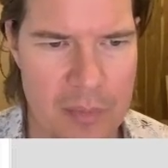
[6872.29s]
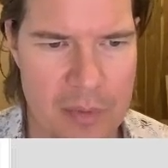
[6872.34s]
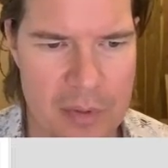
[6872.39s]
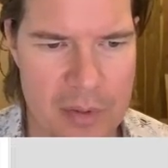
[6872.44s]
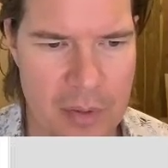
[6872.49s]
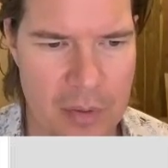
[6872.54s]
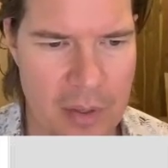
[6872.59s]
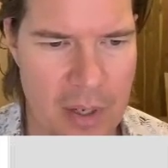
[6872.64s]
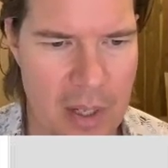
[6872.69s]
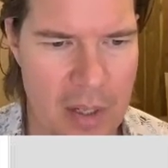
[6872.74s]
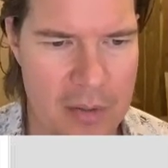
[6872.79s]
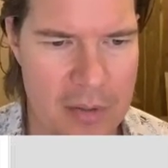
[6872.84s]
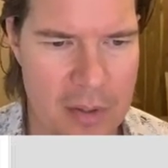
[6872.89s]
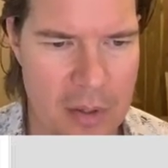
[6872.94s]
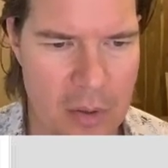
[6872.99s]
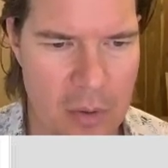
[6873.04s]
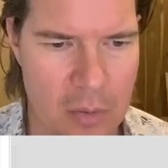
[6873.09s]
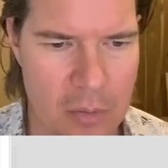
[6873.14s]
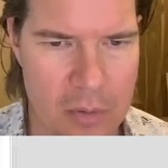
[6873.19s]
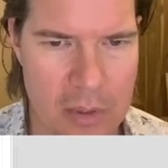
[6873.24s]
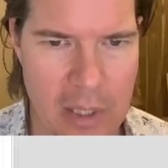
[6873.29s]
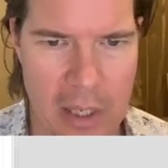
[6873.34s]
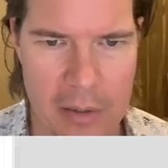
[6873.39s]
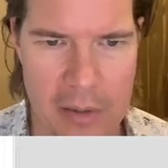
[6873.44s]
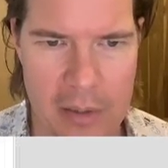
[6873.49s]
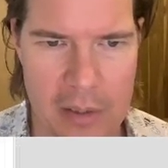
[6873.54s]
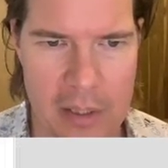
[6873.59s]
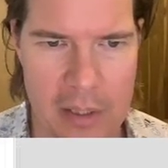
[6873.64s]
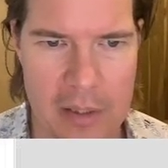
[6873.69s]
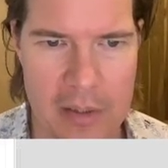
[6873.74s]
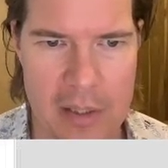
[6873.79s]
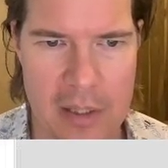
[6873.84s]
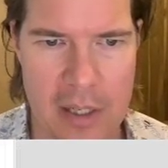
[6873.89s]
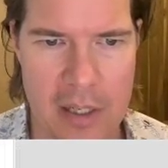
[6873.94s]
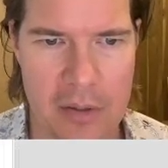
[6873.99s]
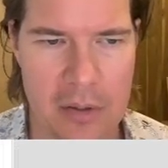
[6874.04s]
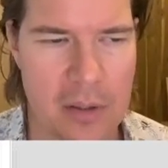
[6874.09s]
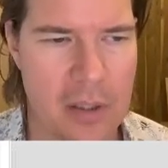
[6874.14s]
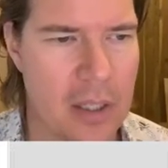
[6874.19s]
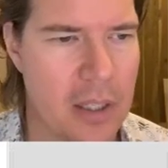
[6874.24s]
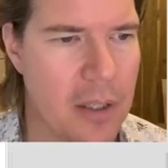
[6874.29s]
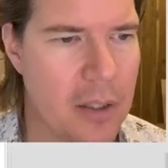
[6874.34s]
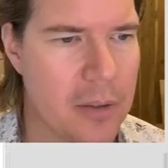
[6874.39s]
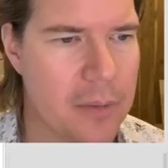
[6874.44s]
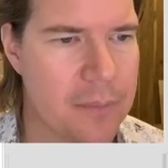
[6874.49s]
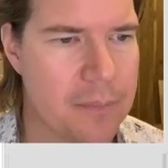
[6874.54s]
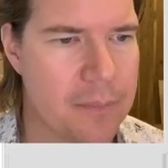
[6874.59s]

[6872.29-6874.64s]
So now let's go calculate the inner layer.